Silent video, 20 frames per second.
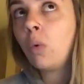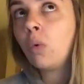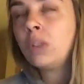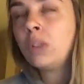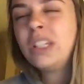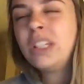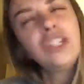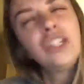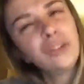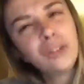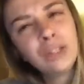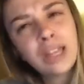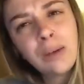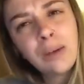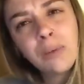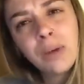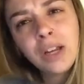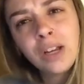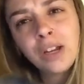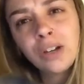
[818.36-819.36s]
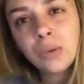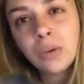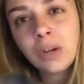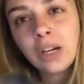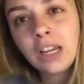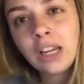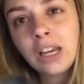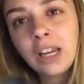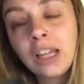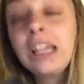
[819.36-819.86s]
did you say what your
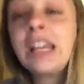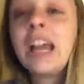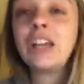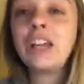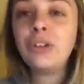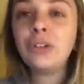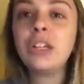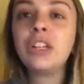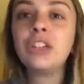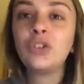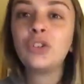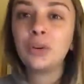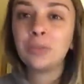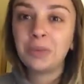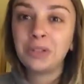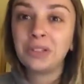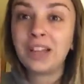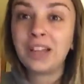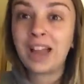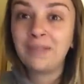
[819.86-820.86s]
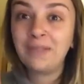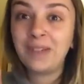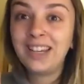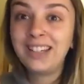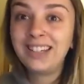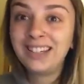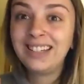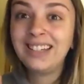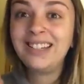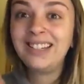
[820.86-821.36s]
29? Yeah, you said triple
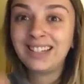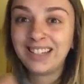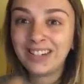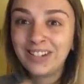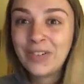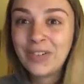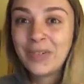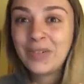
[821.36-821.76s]
diamond. You said triple